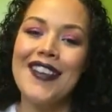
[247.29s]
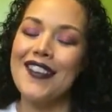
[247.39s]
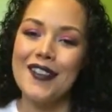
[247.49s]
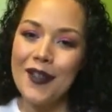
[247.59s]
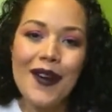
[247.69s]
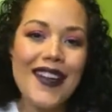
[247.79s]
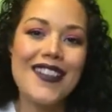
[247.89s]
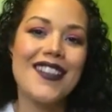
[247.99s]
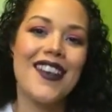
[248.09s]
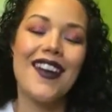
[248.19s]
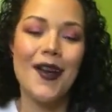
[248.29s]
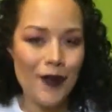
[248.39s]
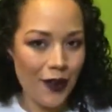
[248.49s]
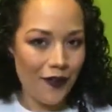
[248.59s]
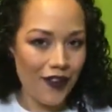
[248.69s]
So don't hesitate. I'm
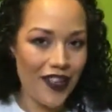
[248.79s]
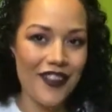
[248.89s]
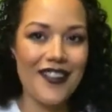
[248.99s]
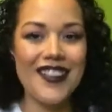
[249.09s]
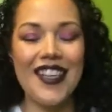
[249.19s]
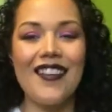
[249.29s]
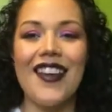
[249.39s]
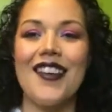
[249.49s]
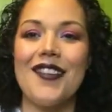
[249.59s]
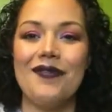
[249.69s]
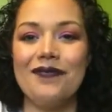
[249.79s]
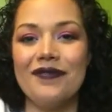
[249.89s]
here for you. See you later.